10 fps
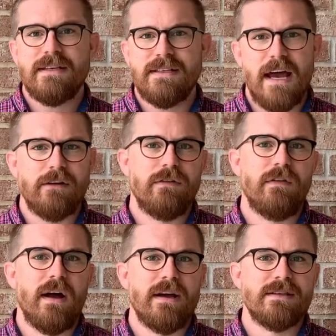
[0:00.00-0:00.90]

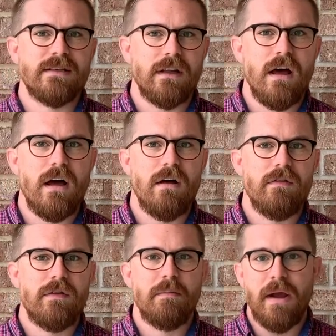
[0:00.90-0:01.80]
sacrifice,
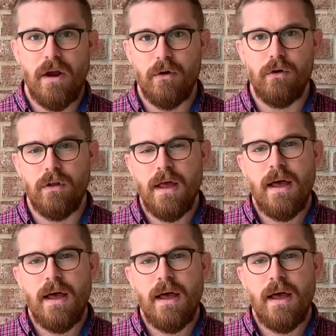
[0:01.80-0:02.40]
love, peril